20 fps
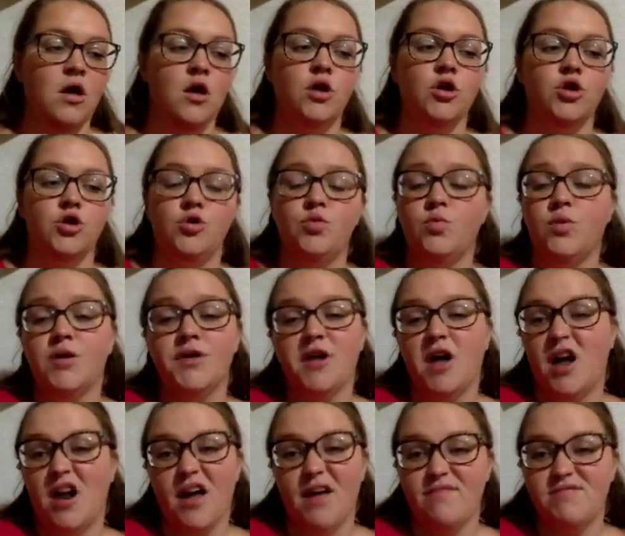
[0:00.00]
You will
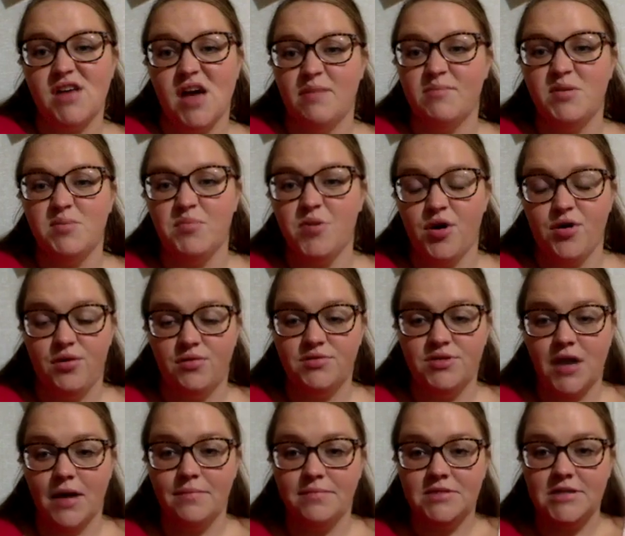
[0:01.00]
not have time to
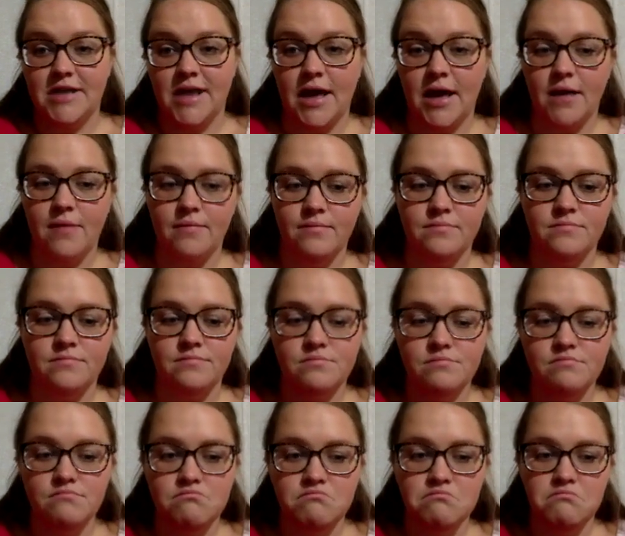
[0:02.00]
prototype today,
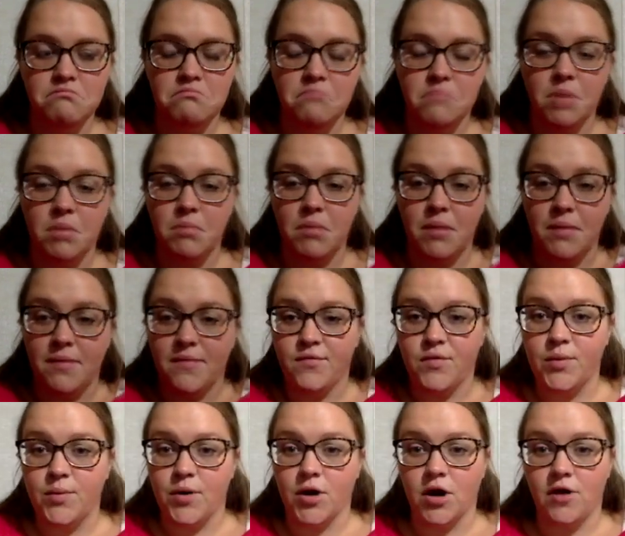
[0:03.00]
but maybe if we
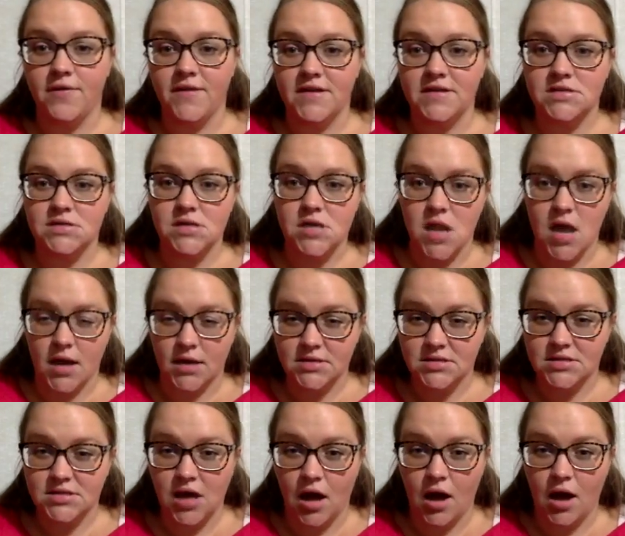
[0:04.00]
work on this
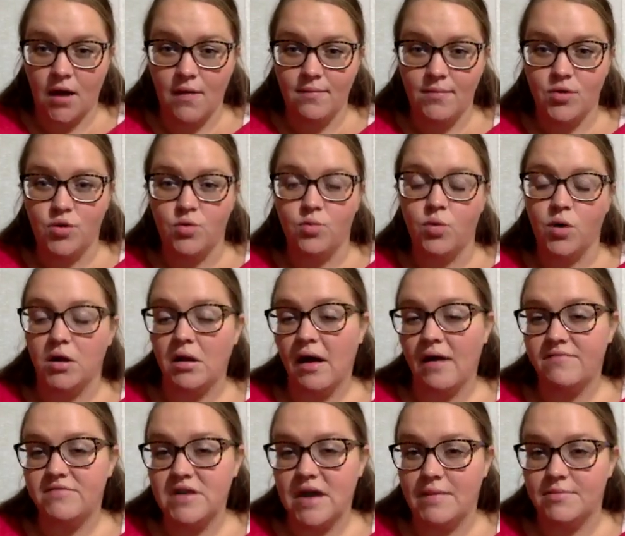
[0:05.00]
next time, you will
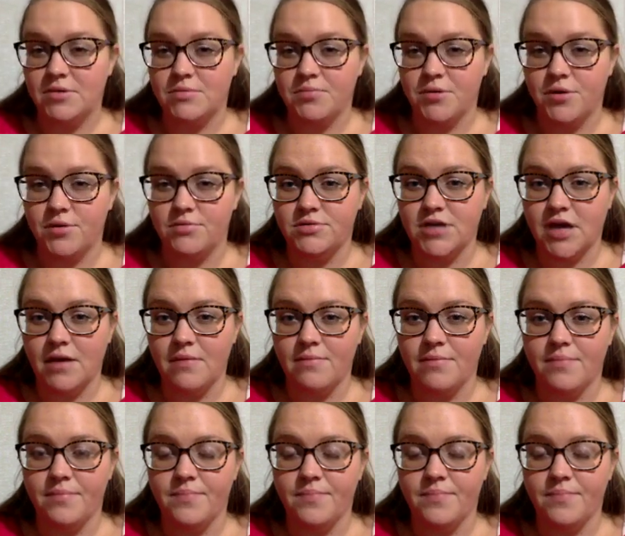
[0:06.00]
have time to prototype.